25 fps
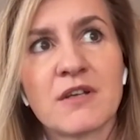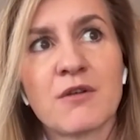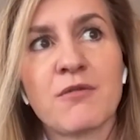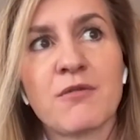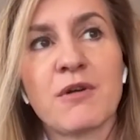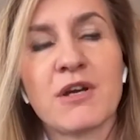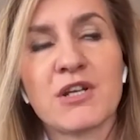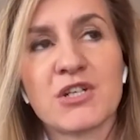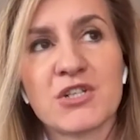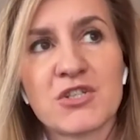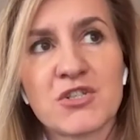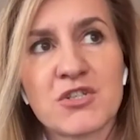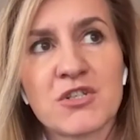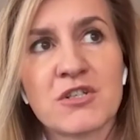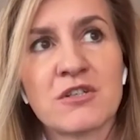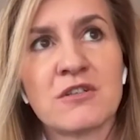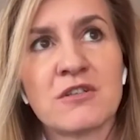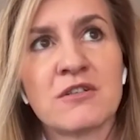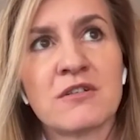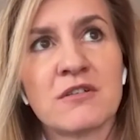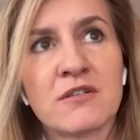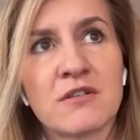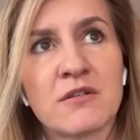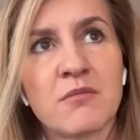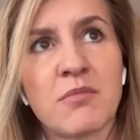
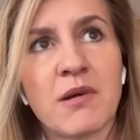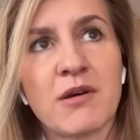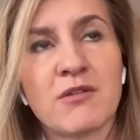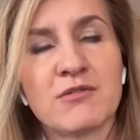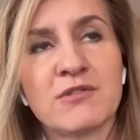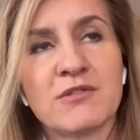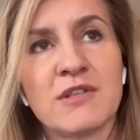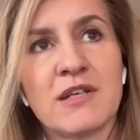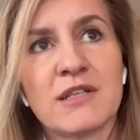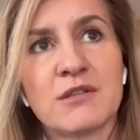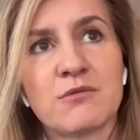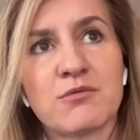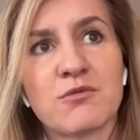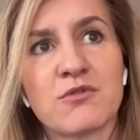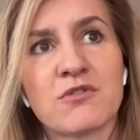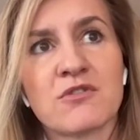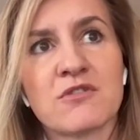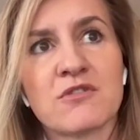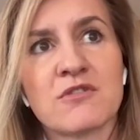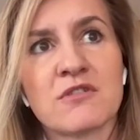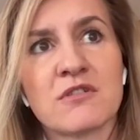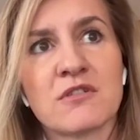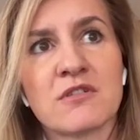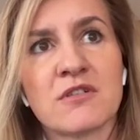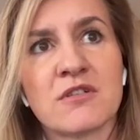question about that
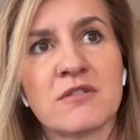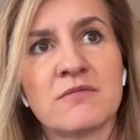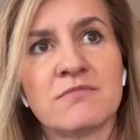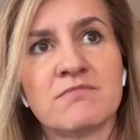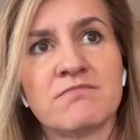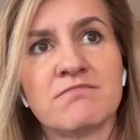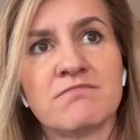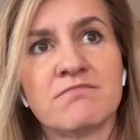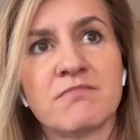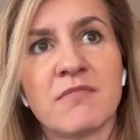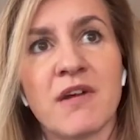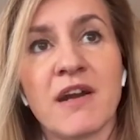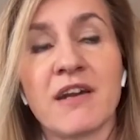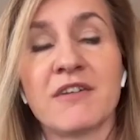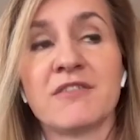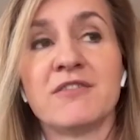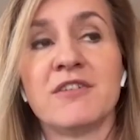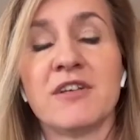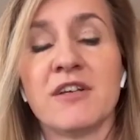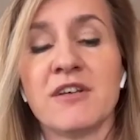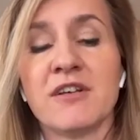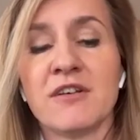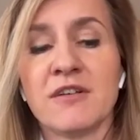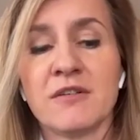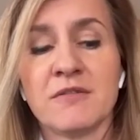was, are
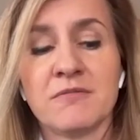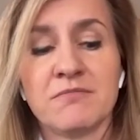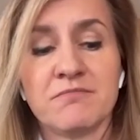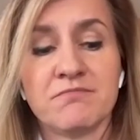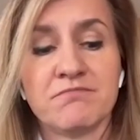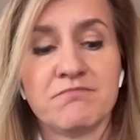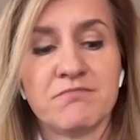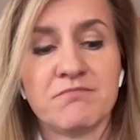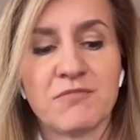they